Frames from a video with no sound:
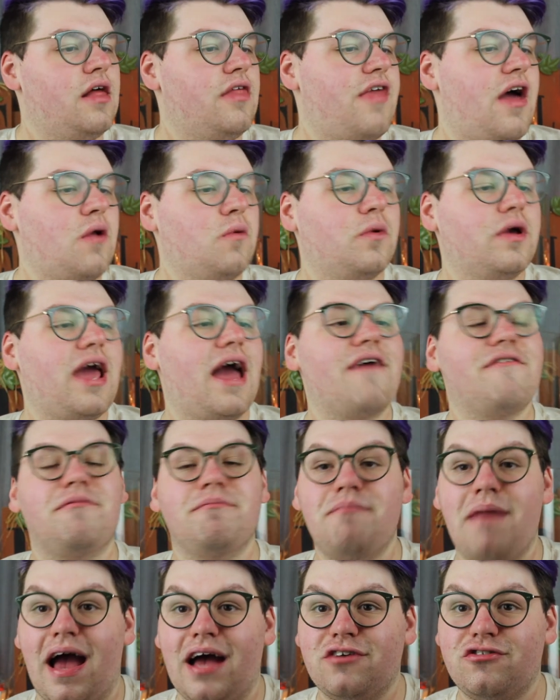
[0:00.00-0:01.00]
Then we have
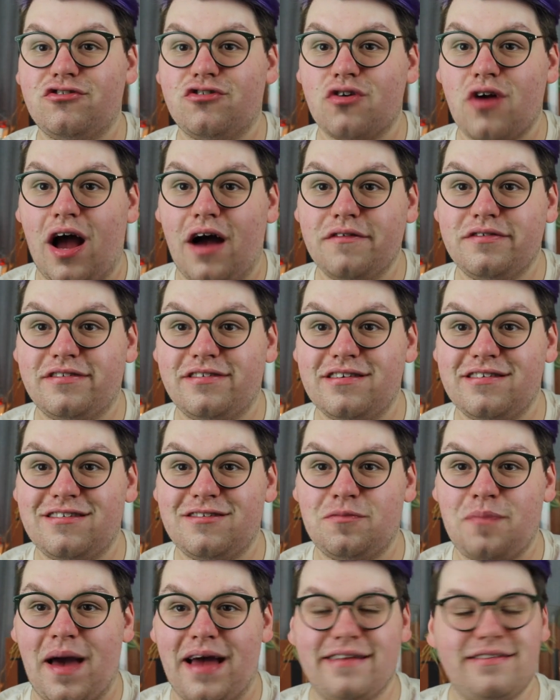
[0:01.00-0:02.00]
Master of
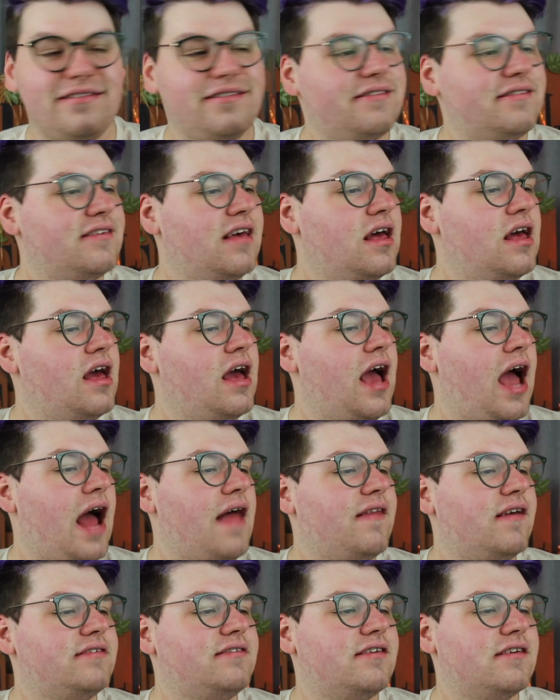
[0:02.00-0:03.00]
Suspense,
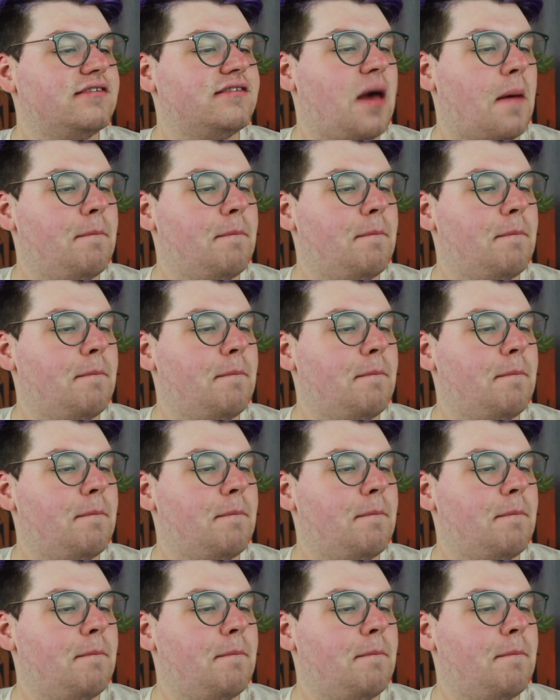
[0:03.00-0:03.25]
and this is